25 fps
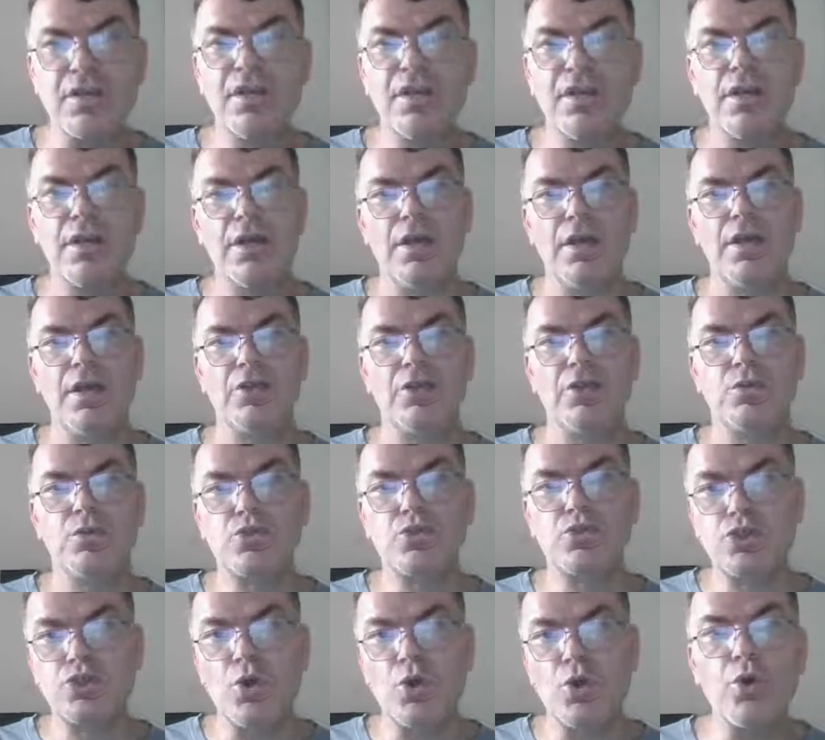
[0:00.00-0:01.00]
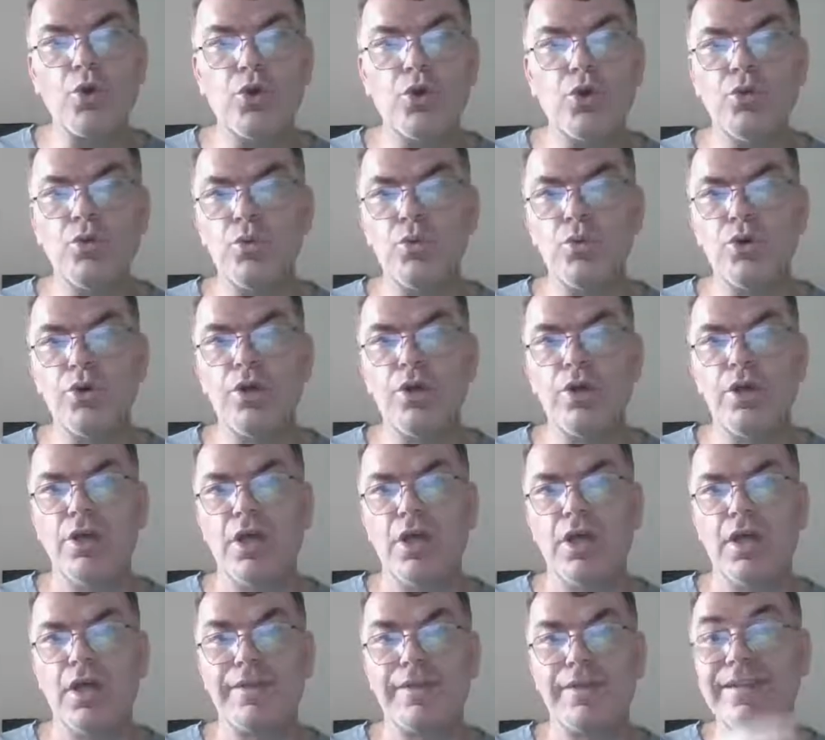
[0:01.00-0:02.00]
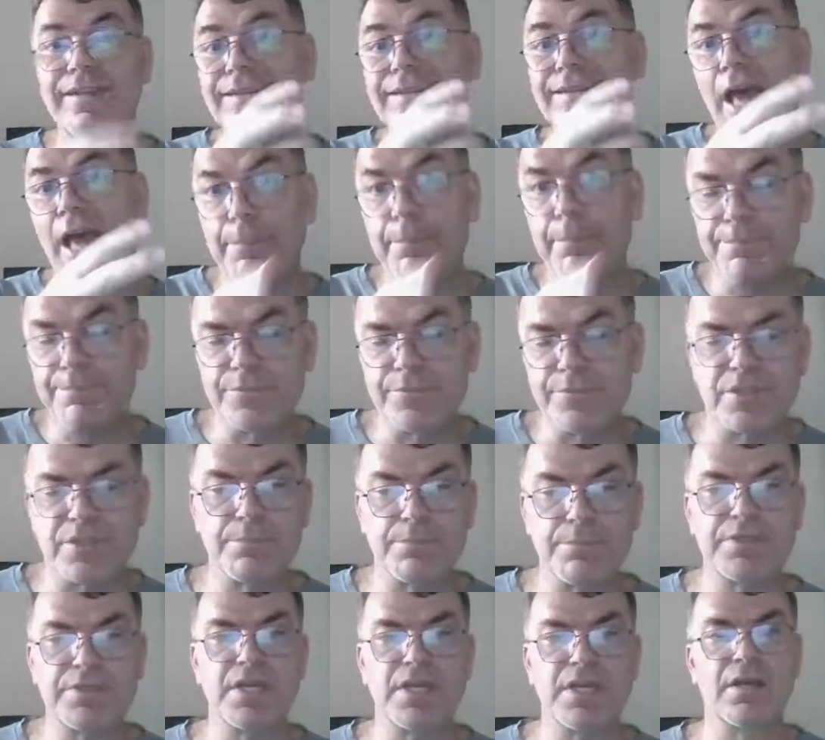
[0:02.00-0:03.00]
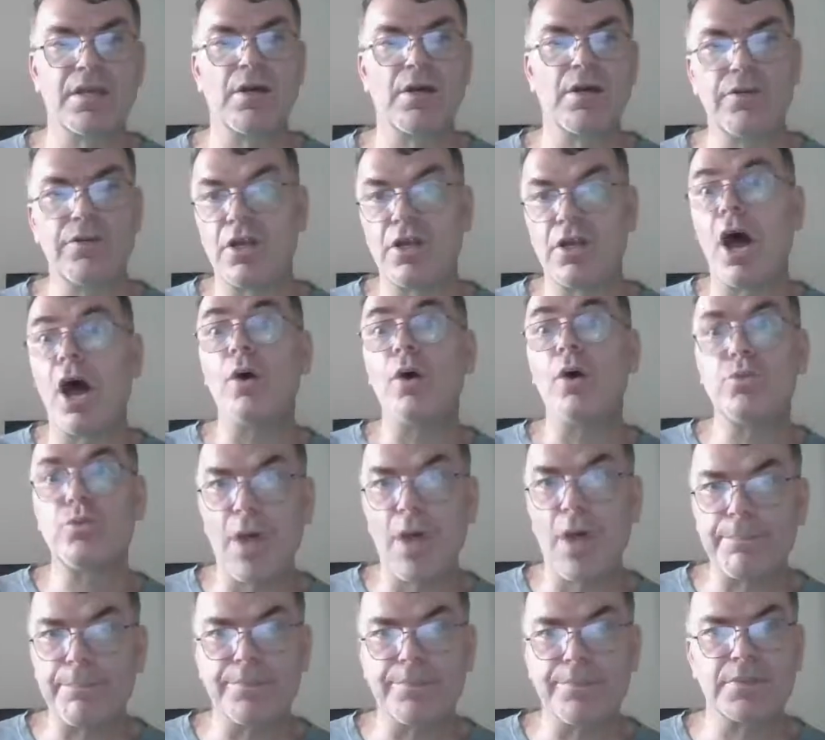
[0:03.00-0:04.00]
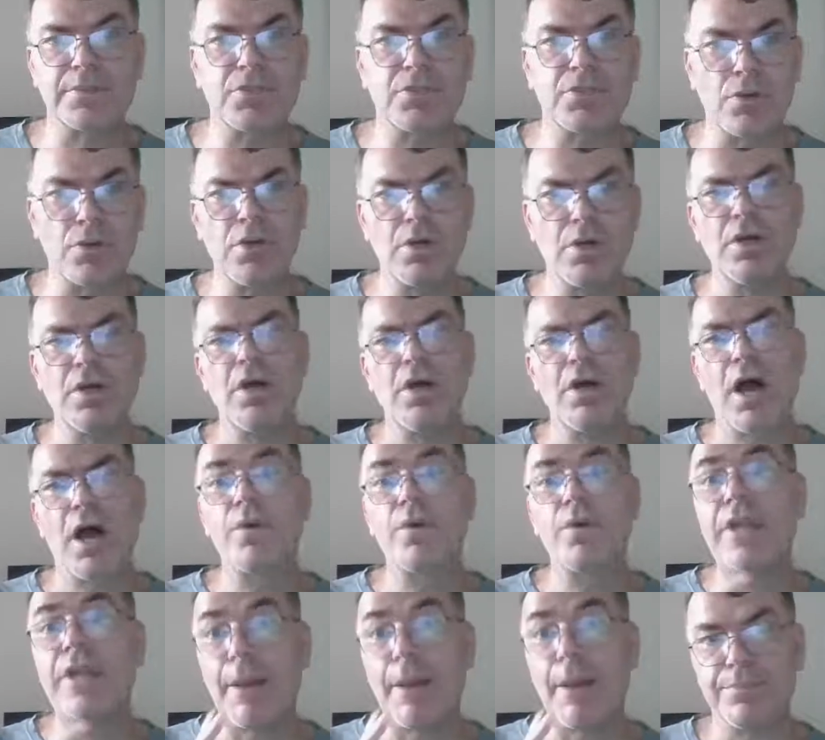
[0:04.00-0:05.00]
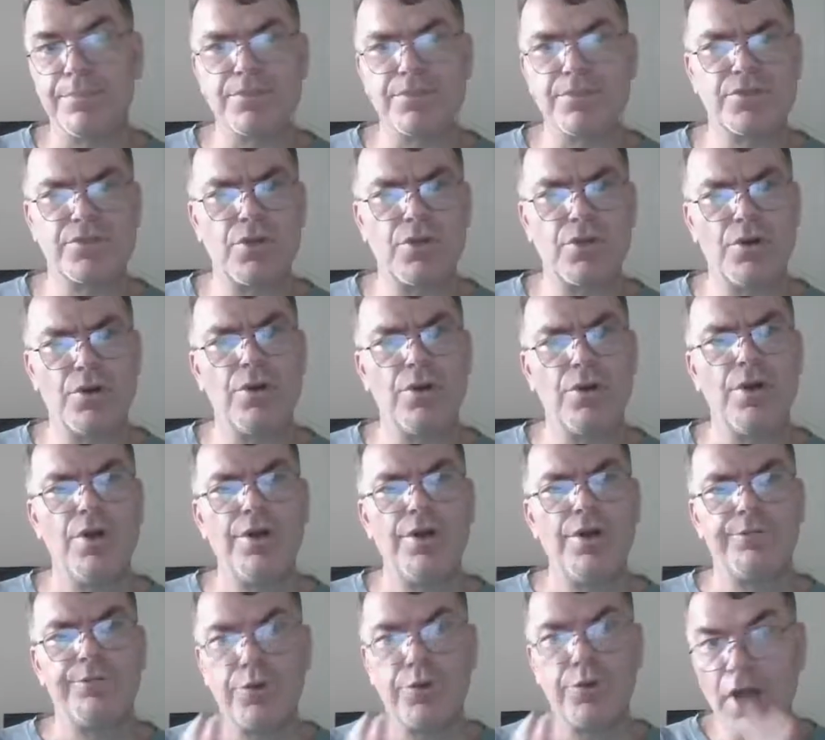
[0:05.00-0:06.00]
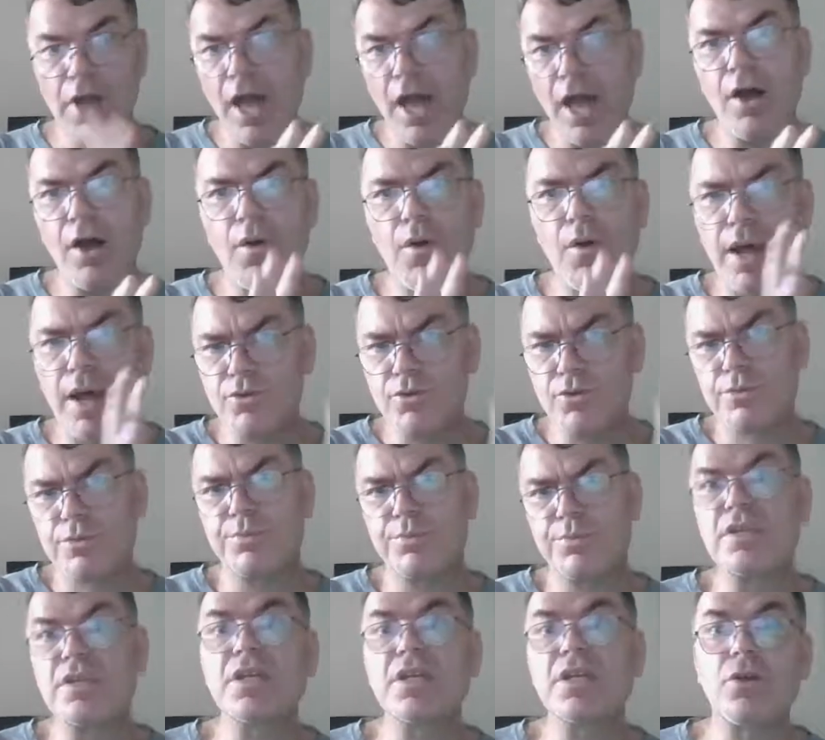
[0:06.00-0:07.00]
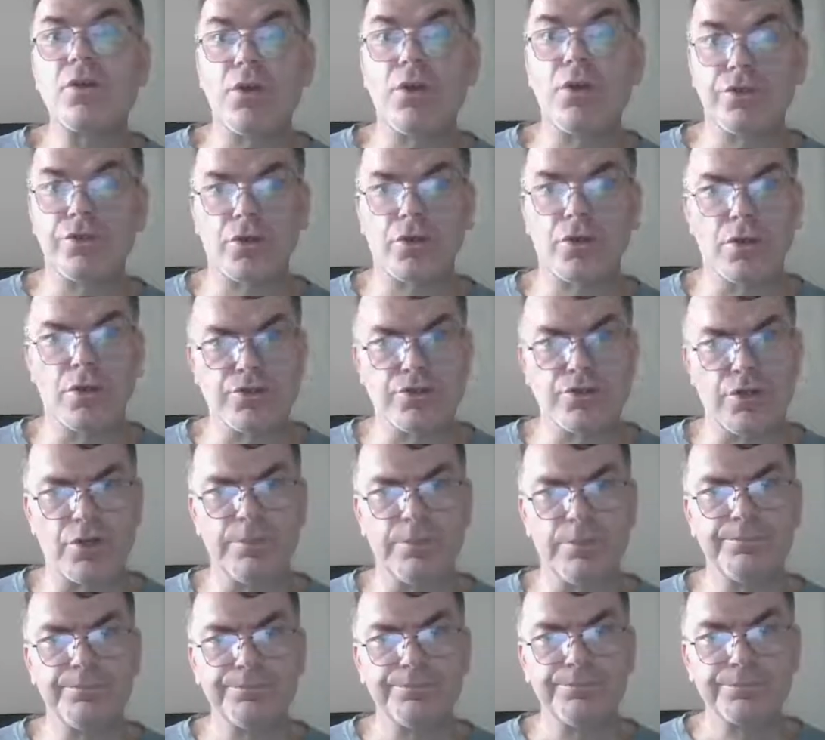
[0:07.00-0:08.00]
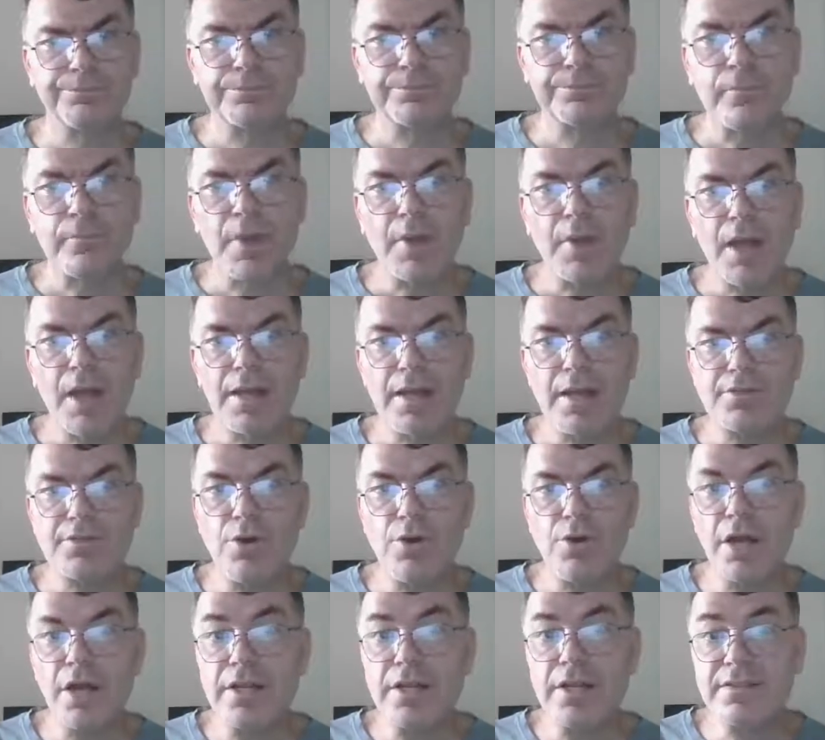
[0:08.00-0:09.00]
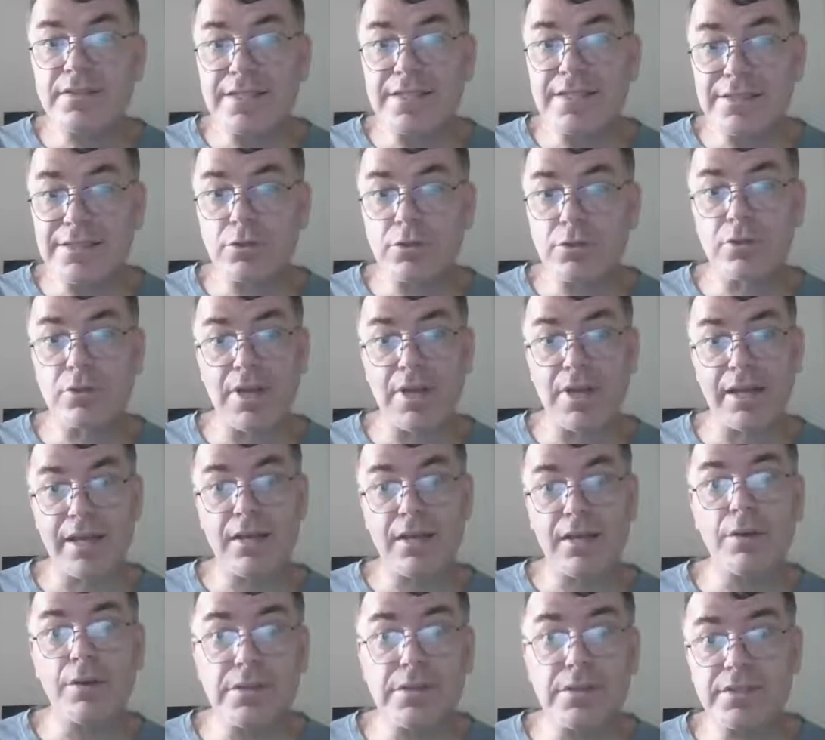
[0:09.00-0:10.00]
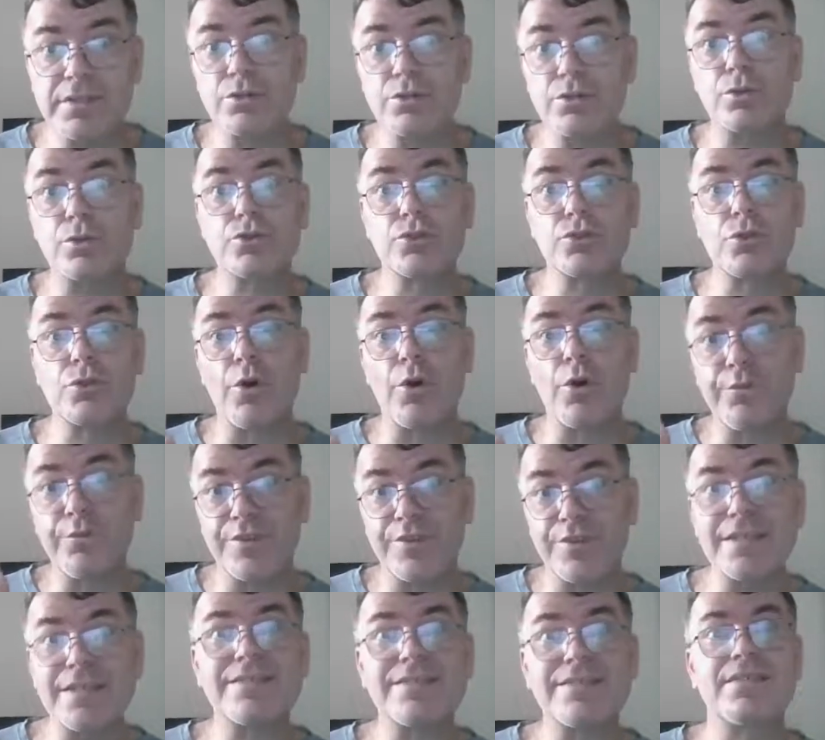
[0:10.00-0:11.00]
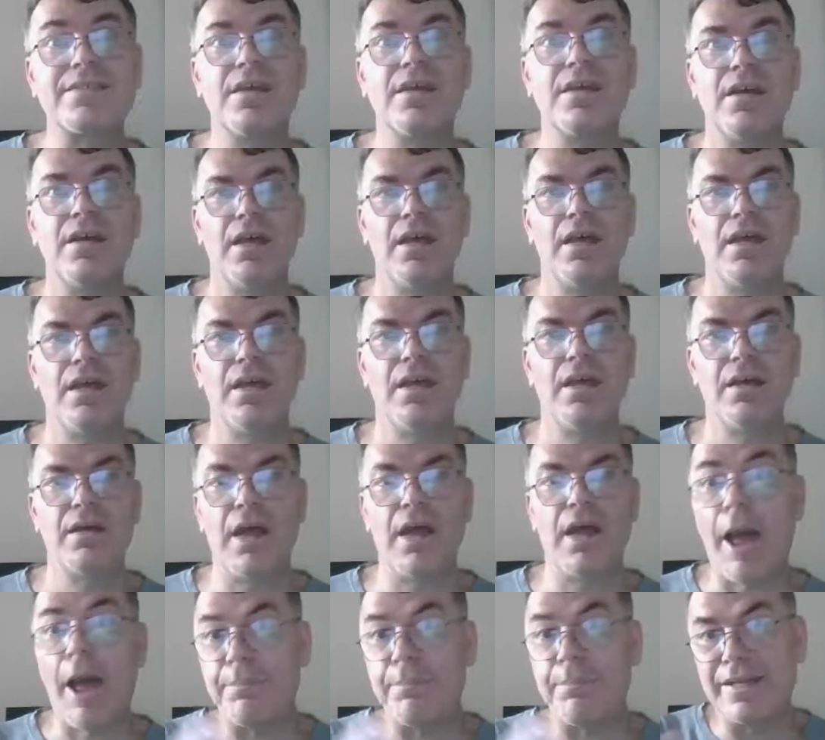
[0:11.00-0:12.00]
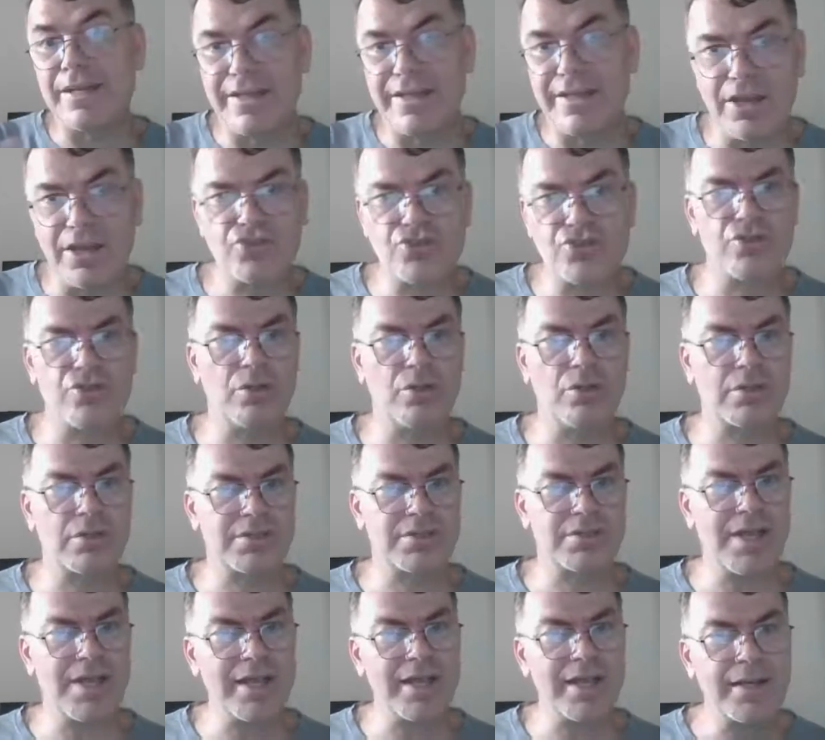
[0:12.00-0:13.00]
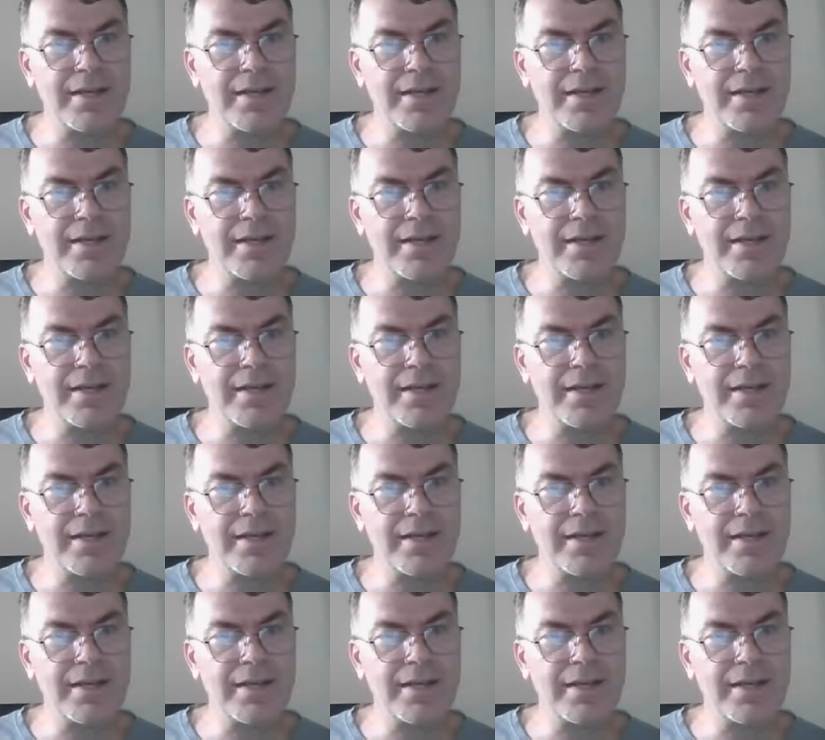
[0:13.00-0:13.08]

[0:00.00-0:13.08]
uh, to show you uh, that it happened something and how to happen. So how it happens. So for now, I'm just printing on the console. So how does this look like? How does the source of this uh, application looks like?